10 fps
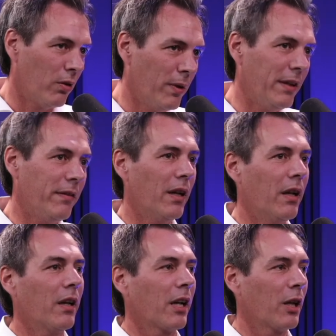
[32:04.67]

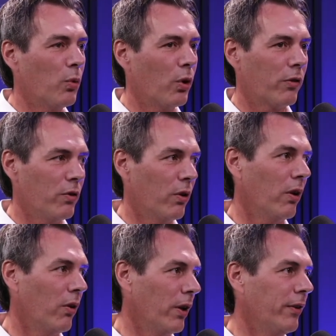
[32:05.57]
retailer rewards your
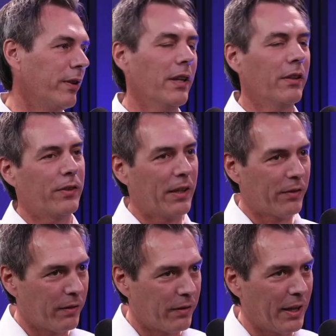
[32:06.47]
loyalty and
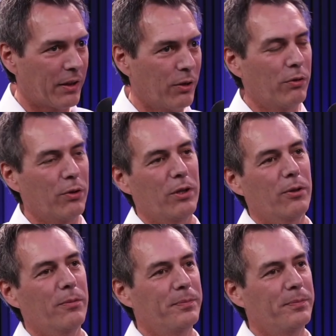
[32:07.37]
says thank you to you.